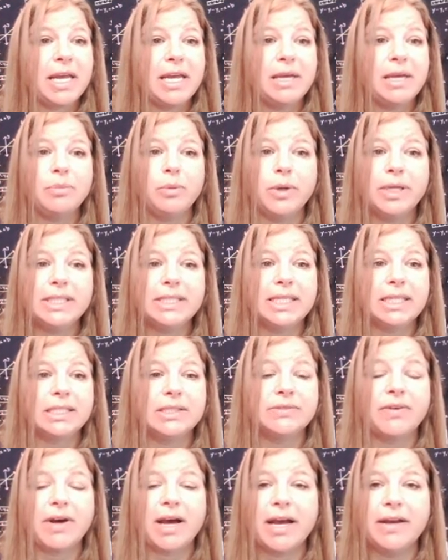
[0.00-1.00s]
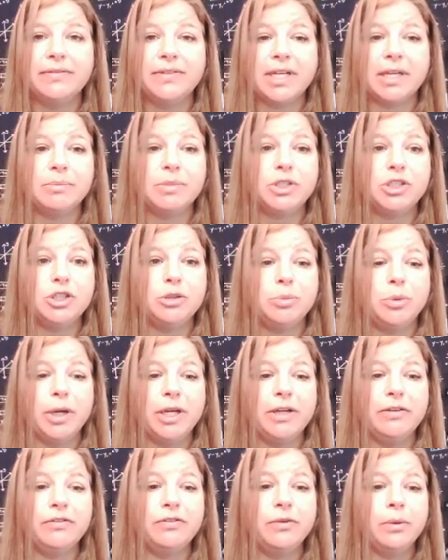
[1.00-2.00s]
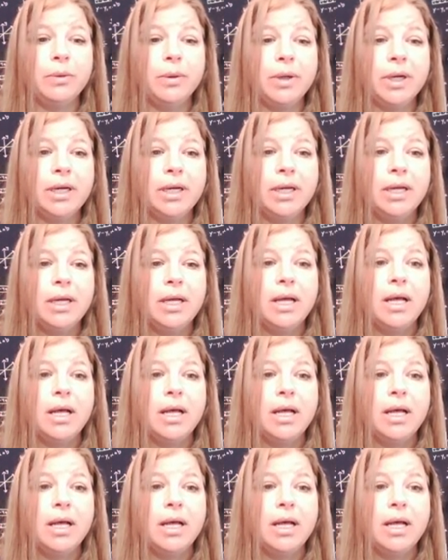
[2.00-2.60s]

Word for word: 8.65 times 2.4,